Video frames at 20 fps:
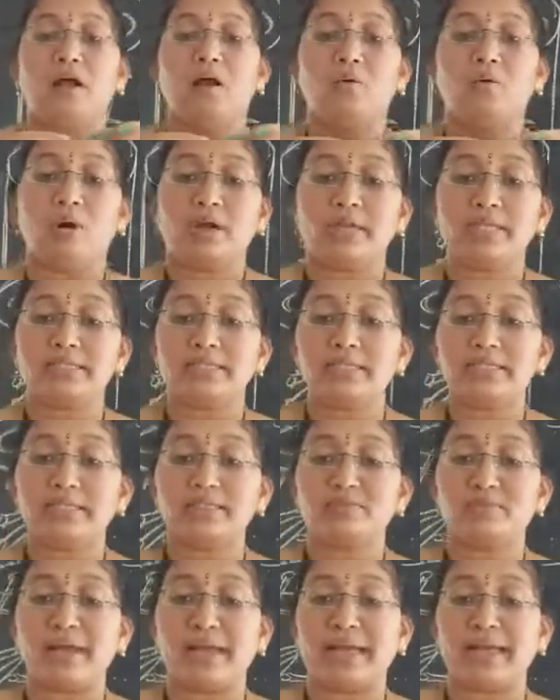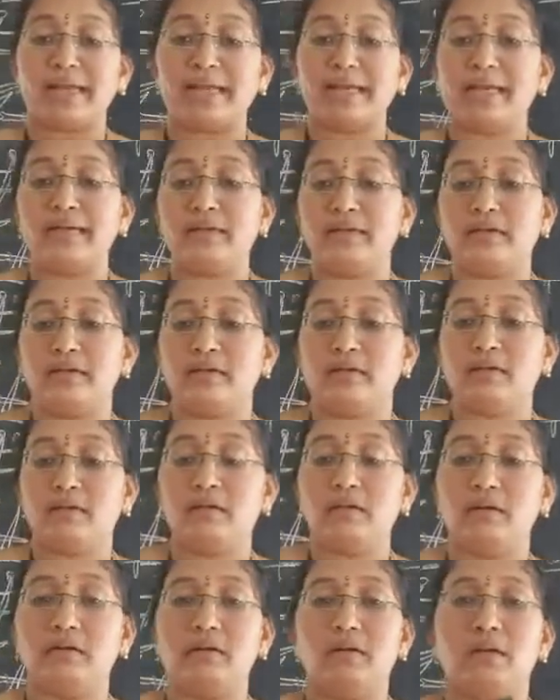What is this magnet?
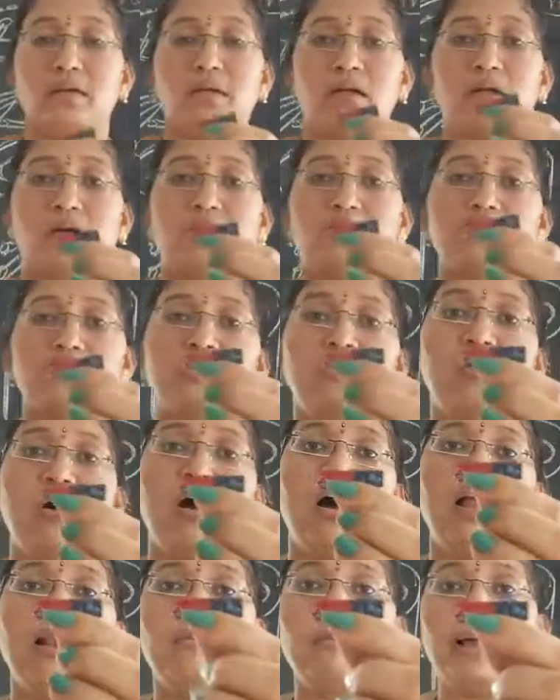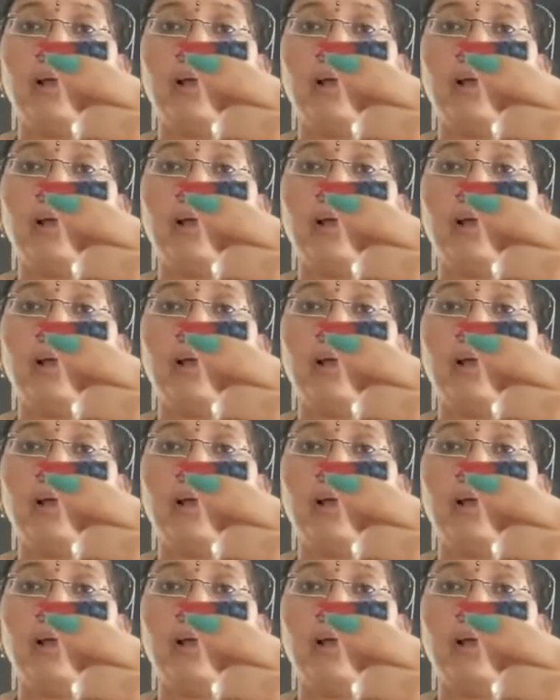A small